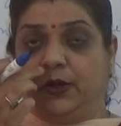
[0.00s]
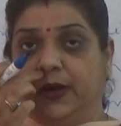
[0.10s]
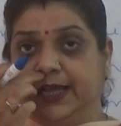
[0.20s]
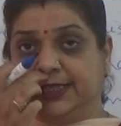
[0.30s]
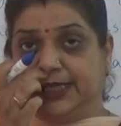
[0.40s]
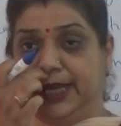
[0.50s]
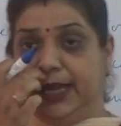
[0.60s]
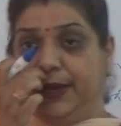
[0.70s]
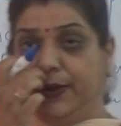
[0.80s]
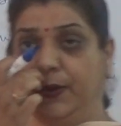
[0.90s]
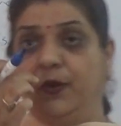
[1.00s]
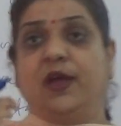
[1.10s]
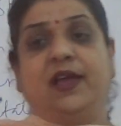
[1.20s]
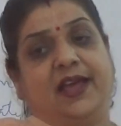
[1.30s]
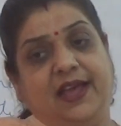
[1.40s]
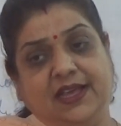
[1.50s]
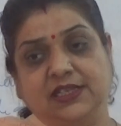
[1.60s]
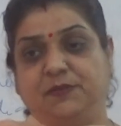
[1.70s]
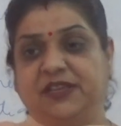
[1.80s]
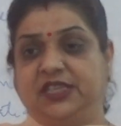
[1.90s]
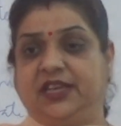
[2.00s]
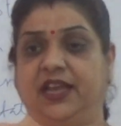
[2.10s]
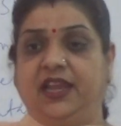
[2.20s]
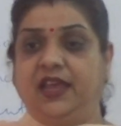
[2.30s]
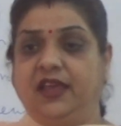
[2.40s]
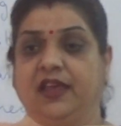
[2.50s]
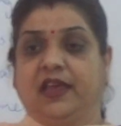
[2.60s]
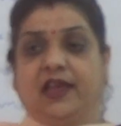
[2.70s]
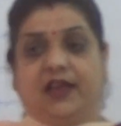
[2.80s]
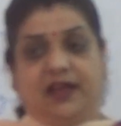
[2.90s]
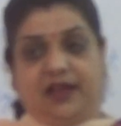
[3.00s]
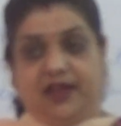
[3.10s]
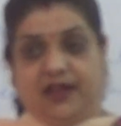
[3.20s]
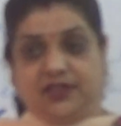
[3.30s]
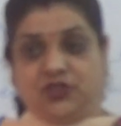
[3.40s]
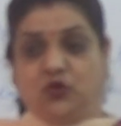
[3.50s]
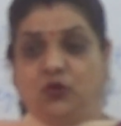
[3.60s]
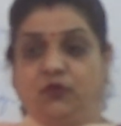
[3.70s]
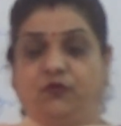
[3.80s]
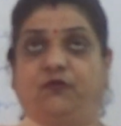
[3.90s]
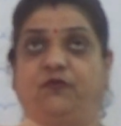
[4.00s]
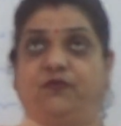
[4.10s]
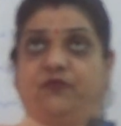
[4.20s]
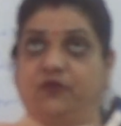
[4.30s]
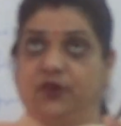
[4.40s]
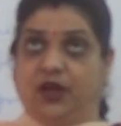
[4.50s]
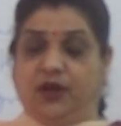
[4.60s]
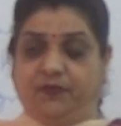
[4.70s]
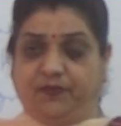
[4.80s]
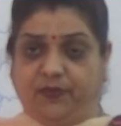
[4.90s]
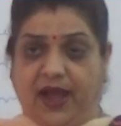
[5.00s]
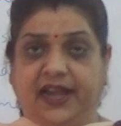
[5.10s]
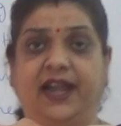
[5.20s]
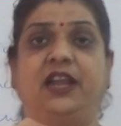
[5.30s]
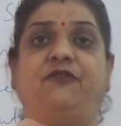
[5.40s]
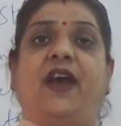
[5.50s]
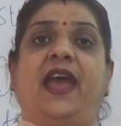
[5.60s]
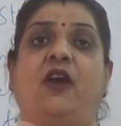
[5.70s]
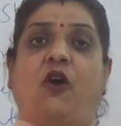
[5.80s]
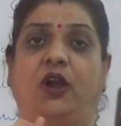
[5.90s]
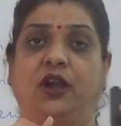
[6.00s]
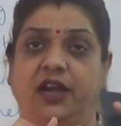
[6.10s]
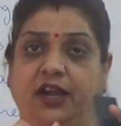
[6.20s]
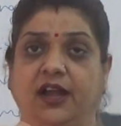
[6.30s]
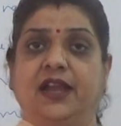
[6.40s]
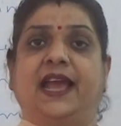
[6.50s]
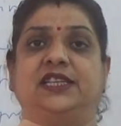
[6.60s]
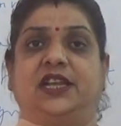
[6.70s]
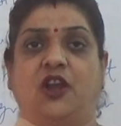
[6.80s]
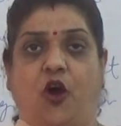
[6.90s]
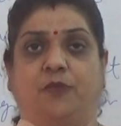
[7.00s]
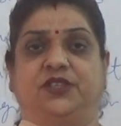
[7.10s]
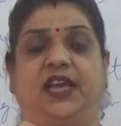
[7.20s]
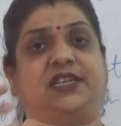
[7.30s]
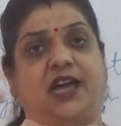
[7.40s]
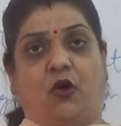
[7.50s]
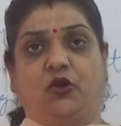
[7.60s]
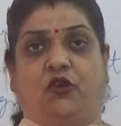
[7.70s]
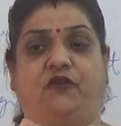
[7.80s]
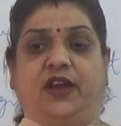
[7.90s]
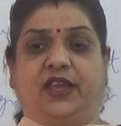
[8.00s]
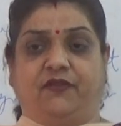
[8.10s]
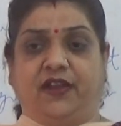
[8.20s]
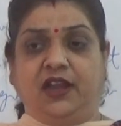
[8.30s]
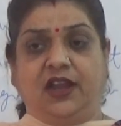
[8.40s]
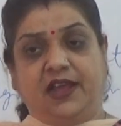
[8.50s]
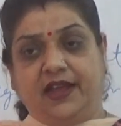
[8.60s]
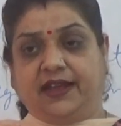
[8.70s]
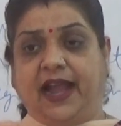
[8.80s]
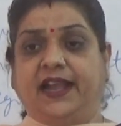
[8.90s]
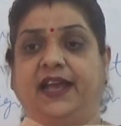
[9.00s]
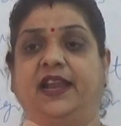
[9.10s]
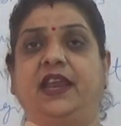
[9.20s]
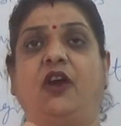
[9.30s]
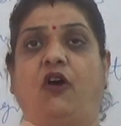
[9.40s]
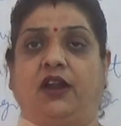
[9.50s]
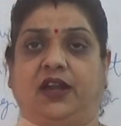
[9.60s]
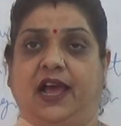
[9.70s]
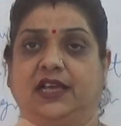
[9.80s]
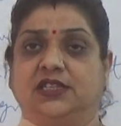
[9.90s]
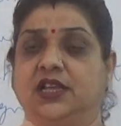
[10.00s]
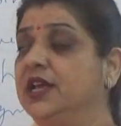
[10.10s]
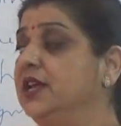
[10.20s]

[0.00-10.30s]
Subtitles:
today's scenario, is basically to identify or recognize an object out of a given category or class.